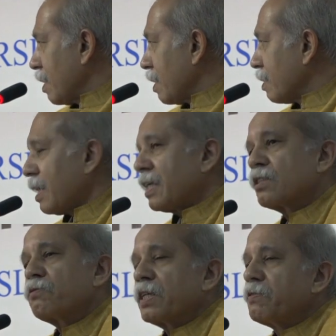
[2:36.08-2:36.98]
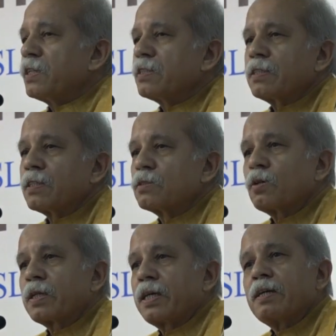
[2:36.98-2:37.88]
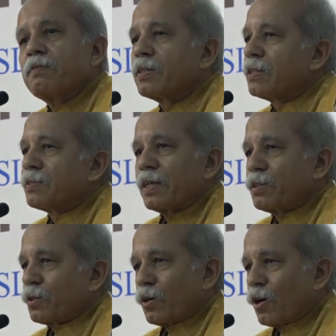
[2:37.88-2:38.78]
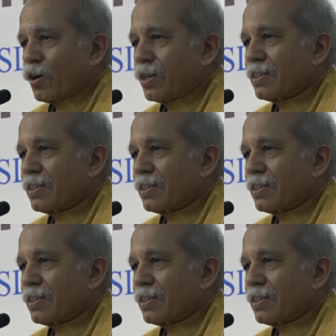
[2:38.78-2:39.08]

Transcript: And the last 5 years he does not care whether he's right or wrong.